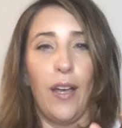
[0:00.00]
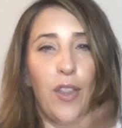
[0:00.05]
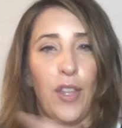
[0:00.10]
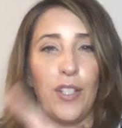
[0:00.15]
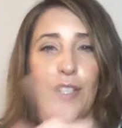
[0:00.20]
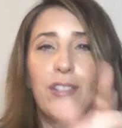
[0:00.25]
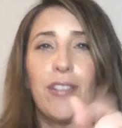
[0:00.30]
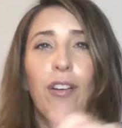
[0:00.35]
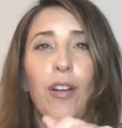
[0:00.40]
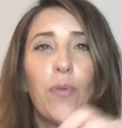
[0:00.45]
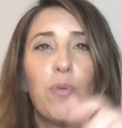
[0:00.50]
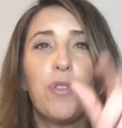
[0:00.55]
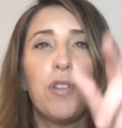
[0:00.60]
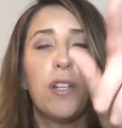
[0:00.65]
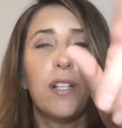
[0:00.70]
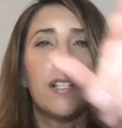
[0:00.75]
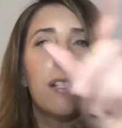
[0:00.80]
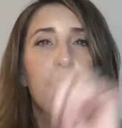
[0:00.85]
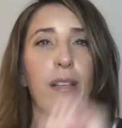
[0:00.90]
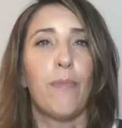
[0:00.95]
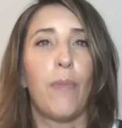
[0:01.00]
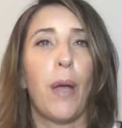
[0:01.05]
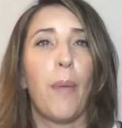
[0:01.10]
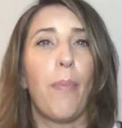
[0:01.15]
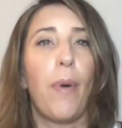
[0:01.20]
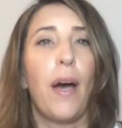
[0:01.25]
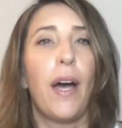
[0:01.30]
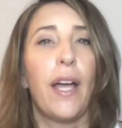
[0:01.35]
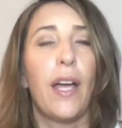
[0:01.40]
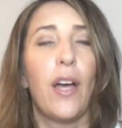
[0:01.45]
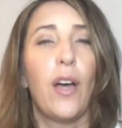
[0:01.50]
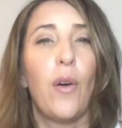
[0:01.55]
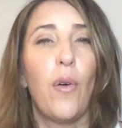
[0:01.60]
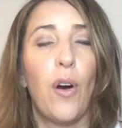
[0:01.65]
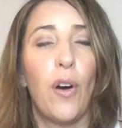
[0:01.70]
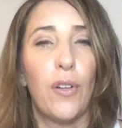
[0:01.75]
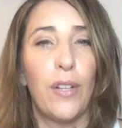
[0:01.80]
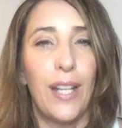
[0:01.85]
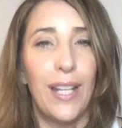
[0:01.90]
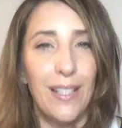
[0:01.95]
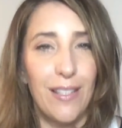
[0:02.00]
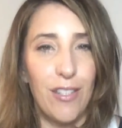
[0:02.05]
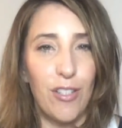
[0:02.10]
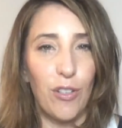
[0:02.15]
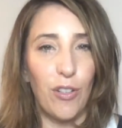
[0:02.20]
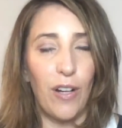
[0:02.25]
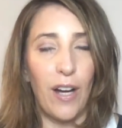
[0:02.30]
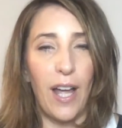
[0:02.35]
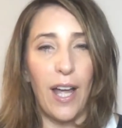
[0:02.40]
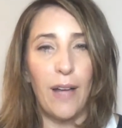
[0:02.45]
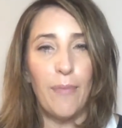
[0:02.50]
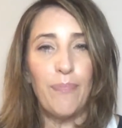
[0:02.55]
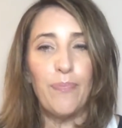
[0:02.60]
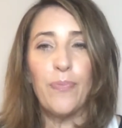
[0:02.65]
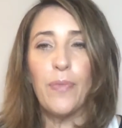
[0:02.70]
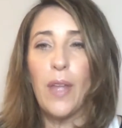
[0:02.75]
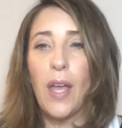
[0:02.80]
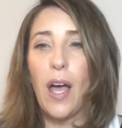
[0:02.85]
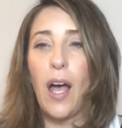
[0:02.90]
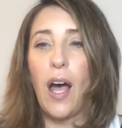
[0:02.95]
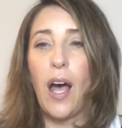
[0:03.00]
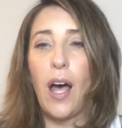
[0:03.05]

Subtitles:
the description. It's in my bio on Instagram.